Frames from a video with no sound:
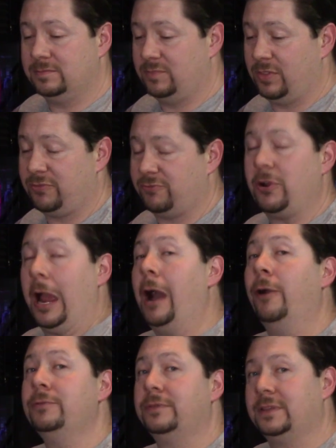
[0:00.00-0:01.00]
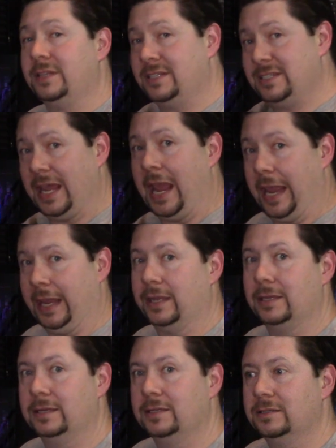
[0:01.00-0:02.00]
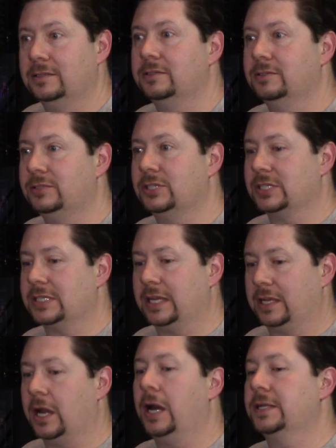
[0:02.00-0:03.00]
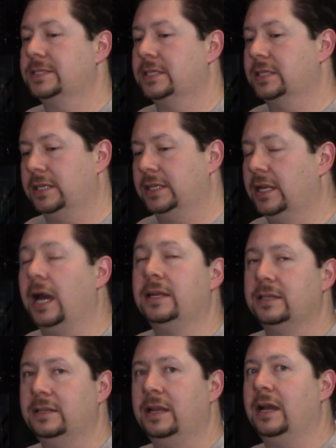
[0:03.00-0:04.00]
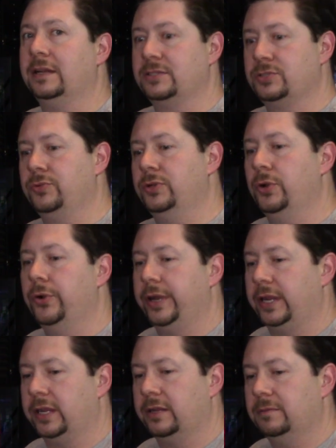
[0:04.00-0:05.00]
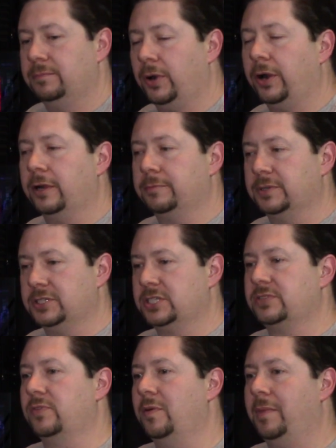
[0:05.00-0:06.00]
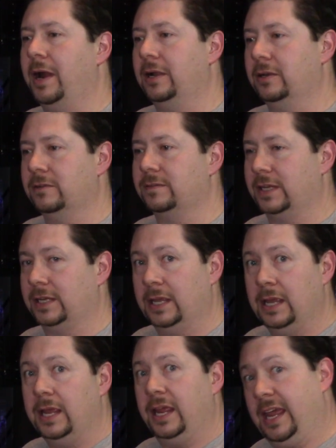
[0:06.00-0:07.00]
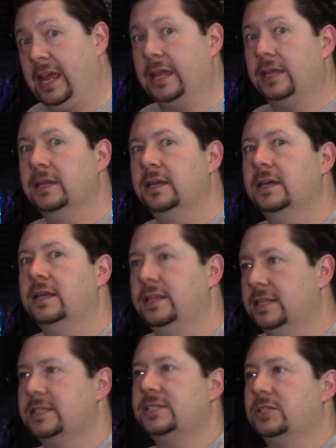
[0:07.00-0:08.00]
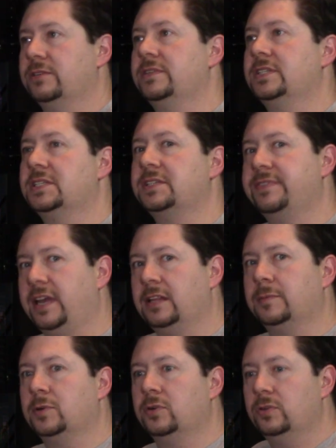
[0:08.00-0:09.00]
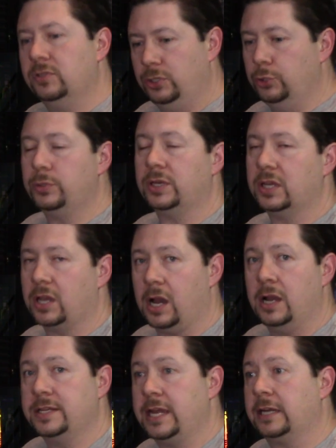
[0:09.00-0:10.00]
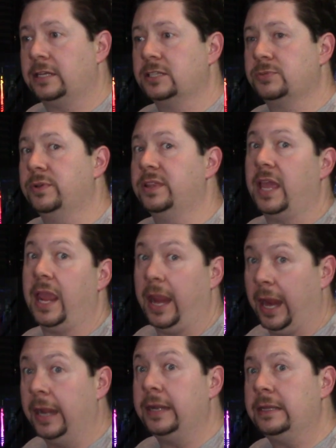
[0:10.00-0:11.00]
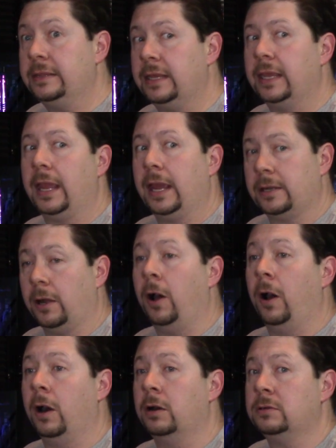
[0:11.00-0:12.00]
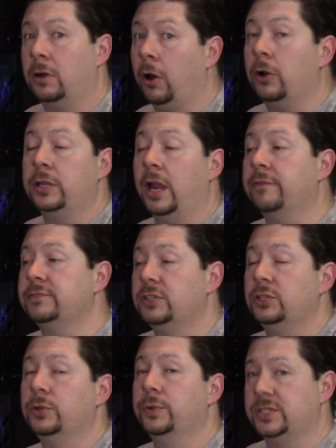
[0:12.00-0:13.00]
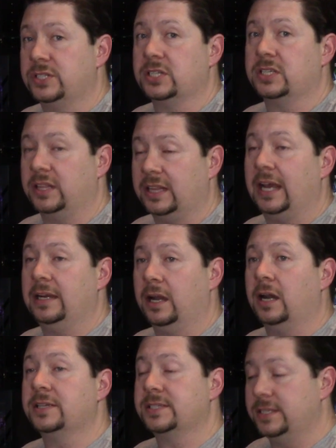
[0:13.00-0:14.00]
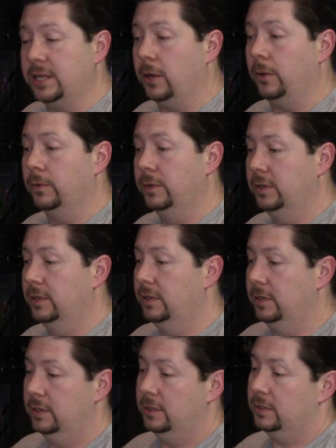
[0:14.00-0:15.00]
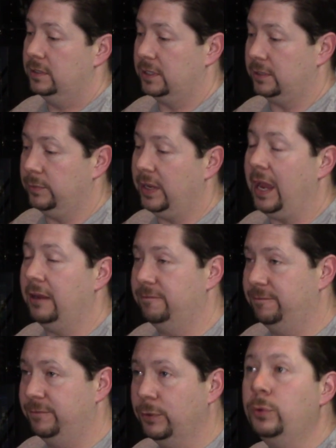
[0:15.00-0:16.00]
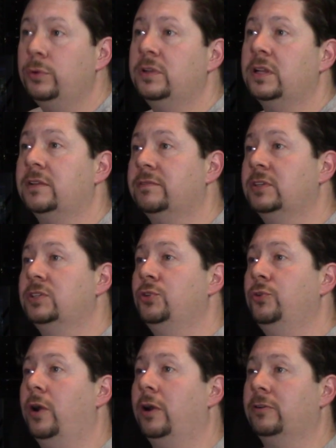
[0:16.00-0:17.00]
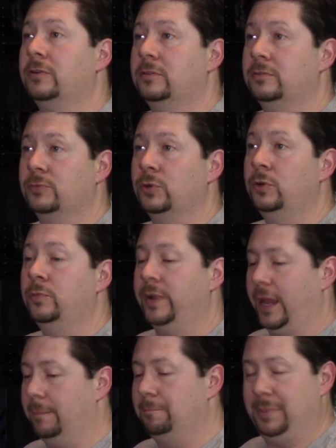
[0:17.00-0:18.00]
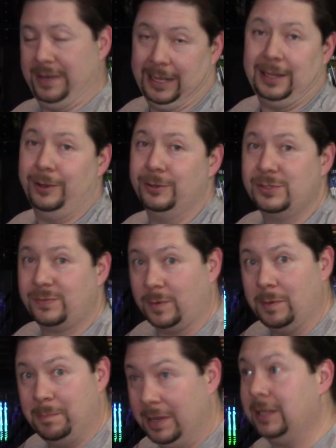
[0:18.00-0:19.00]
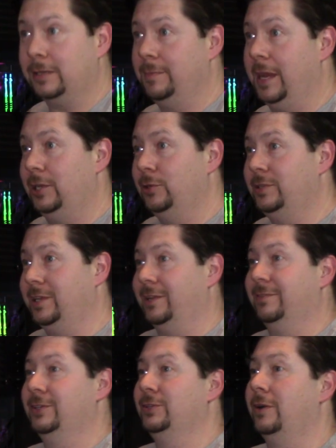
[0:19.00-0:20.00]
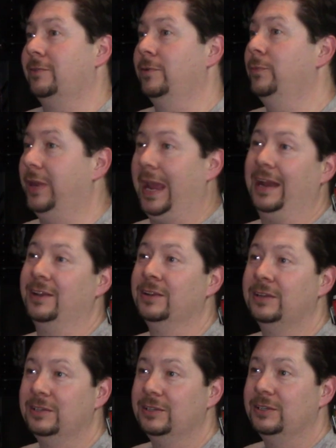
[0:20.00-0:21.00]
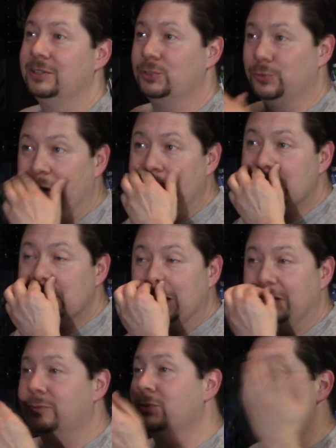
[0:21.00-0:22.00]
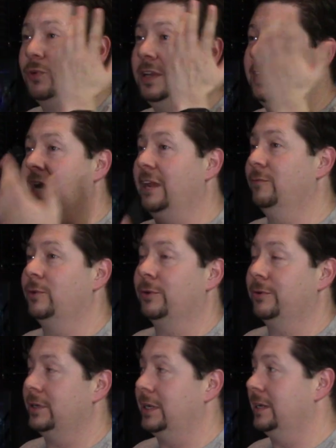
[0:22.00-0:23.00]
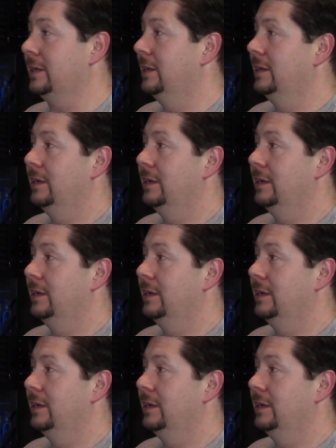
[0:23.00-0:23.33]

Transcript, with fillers: throughout the day, just like constantly, not to annoying part, but just a reminder of like, hey, this service is available. You can contact us with anything at all. All you have to do is just let us know. Mm-hmm. Like, we had food delivered to our room. We had pillows from the pillow menu delivered to our room. We had drinks. Like, there was one night where we were like,